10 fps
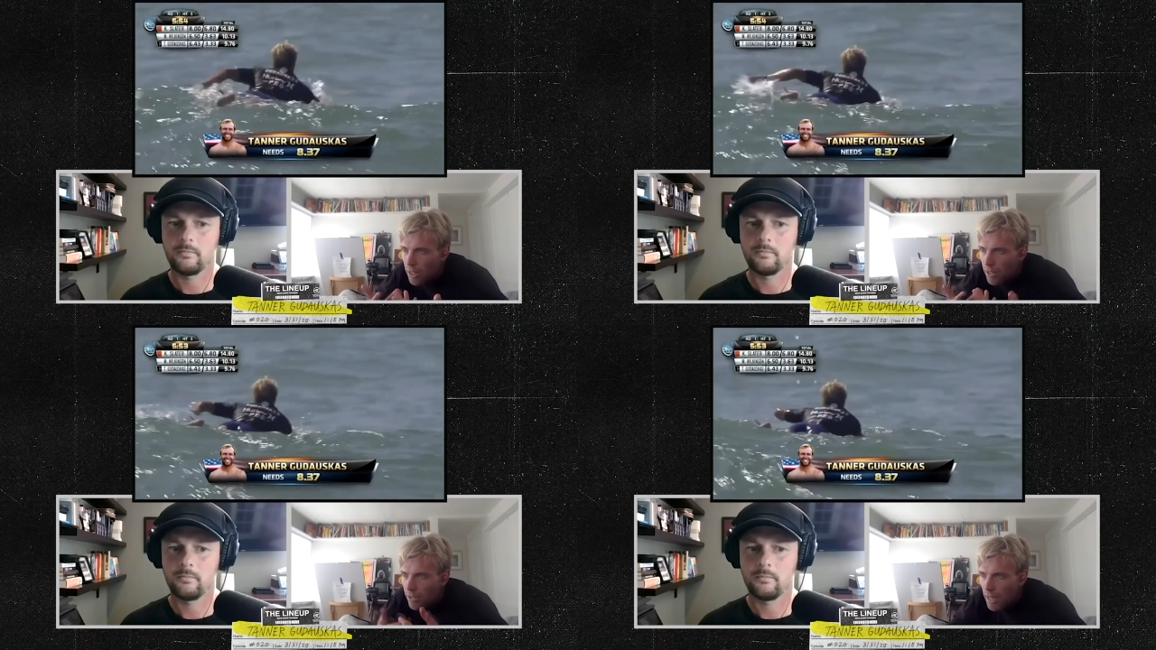
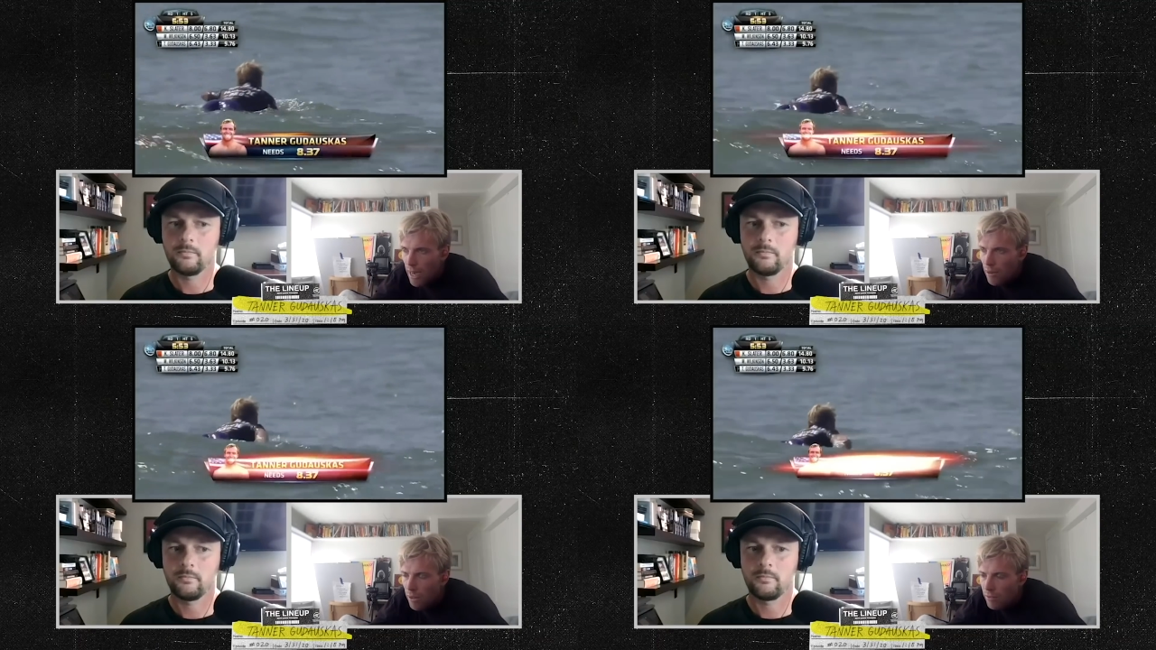Speaker 1: I'm sure
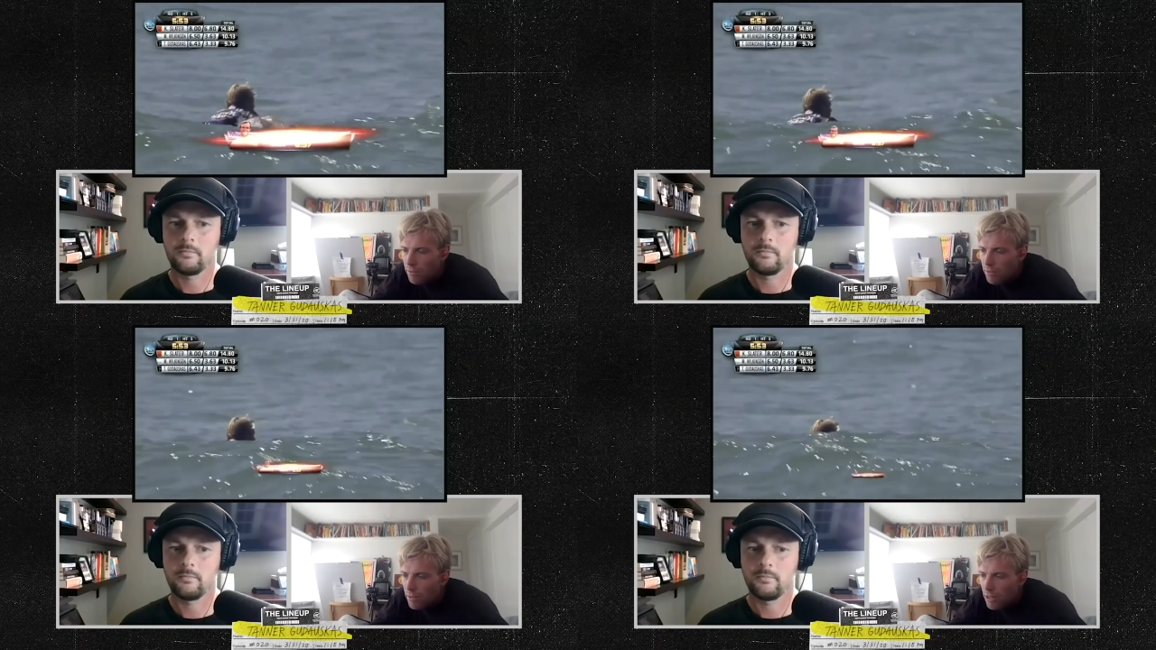kids now
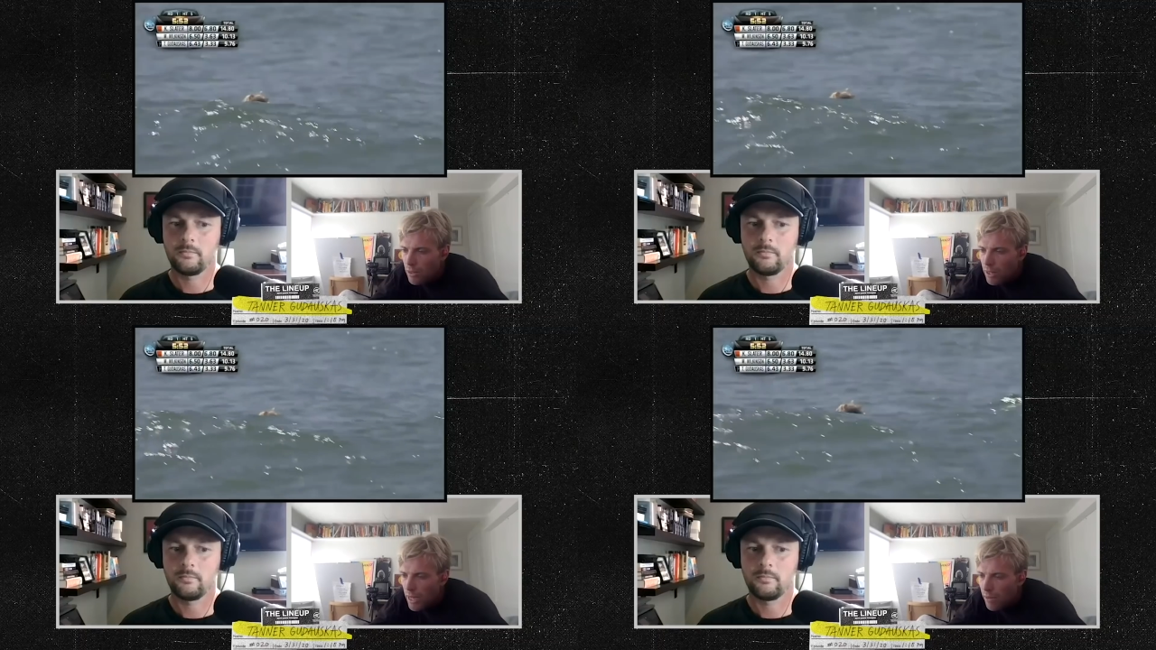are
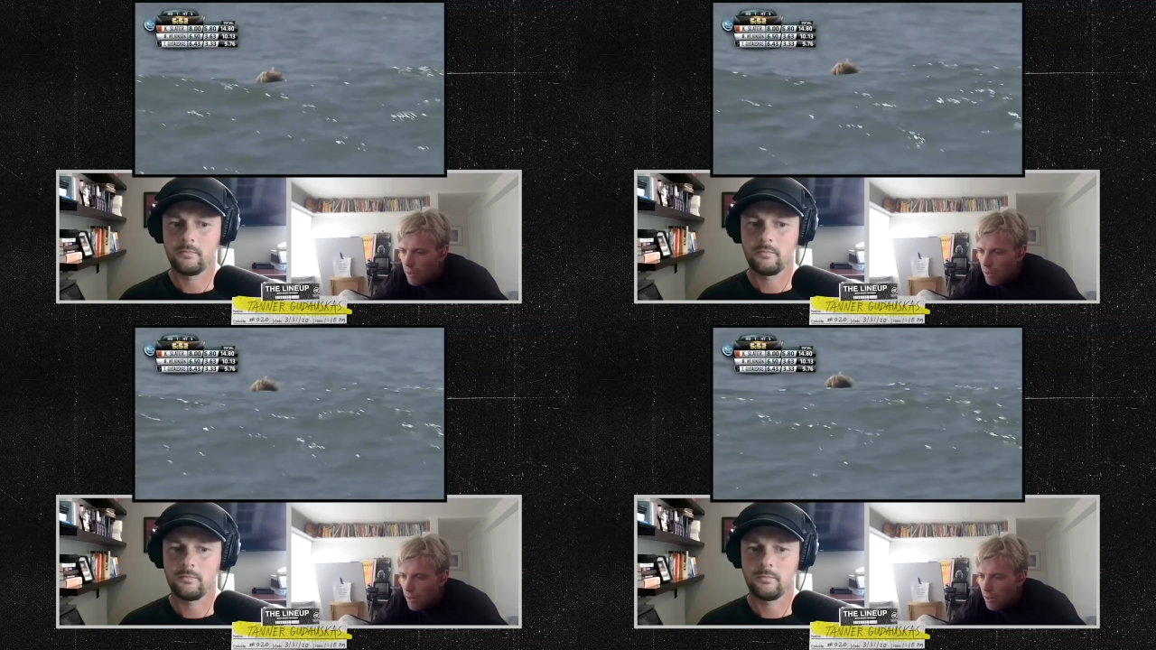doing
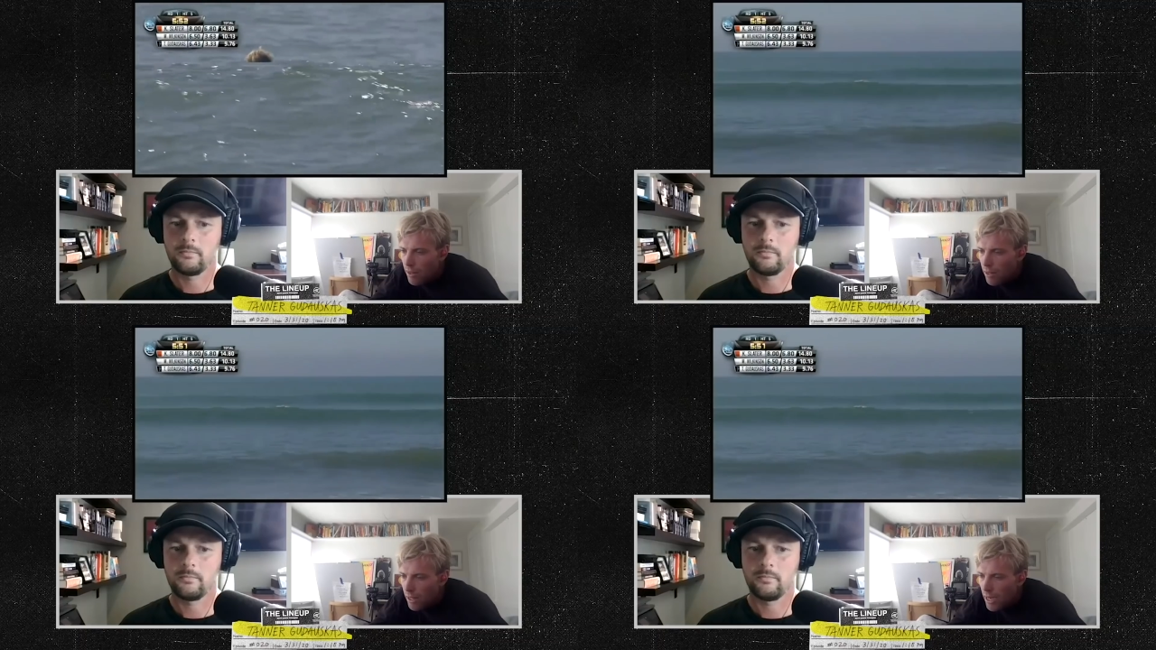that
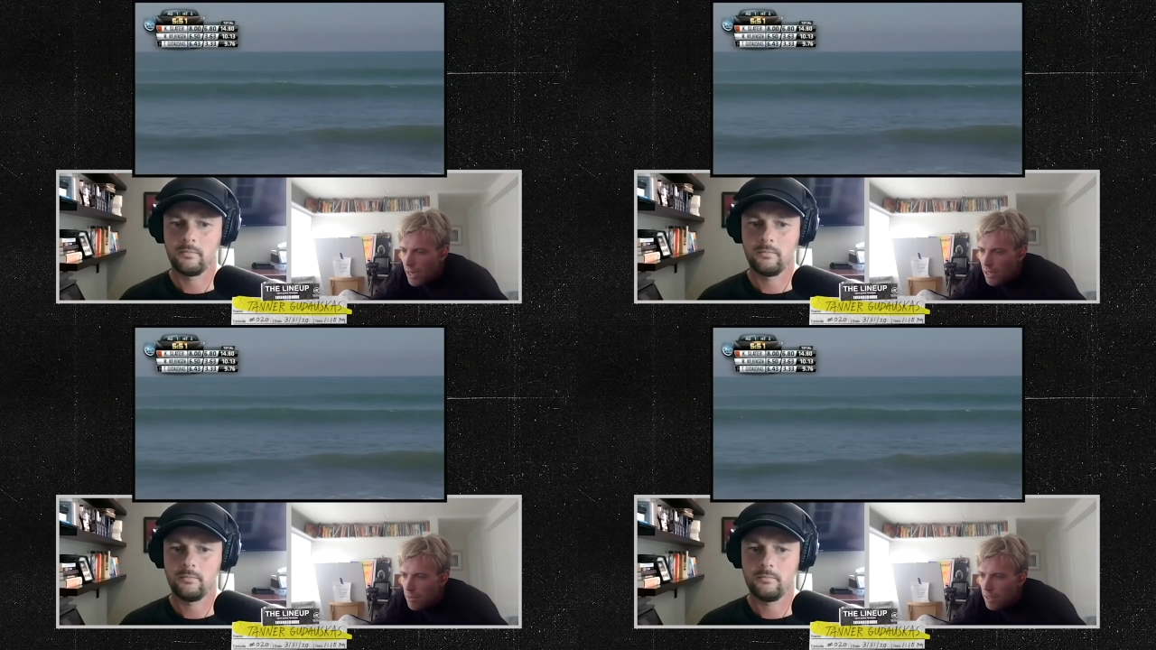with
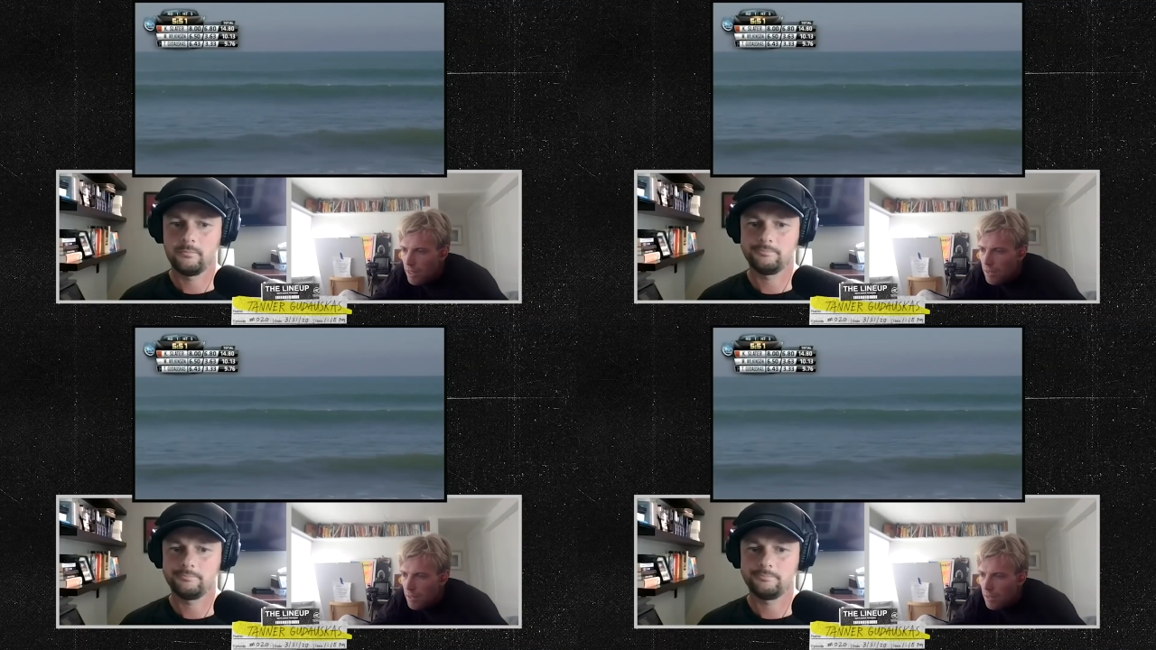the guys,